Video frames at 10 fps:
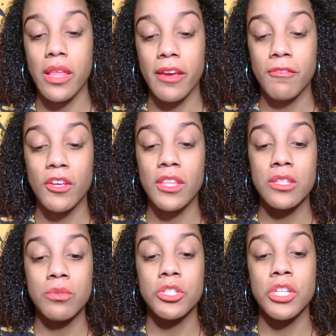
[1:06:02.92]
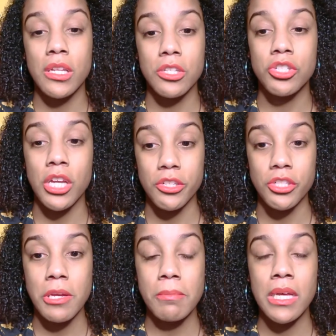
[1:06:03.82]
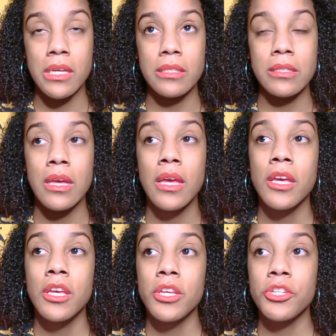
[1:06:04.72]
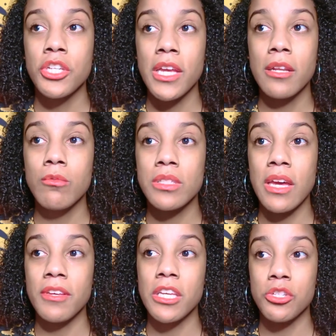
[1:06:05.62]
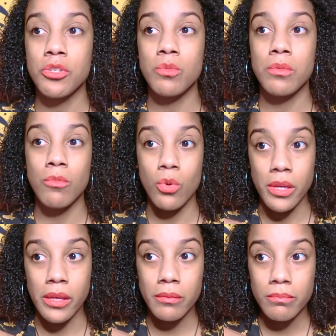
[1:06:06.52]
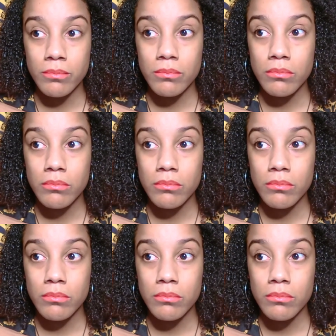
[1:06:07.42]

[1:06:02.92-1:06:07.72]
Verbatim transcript: life, and that's why Shane is changing because Shane was having issues with Morgan,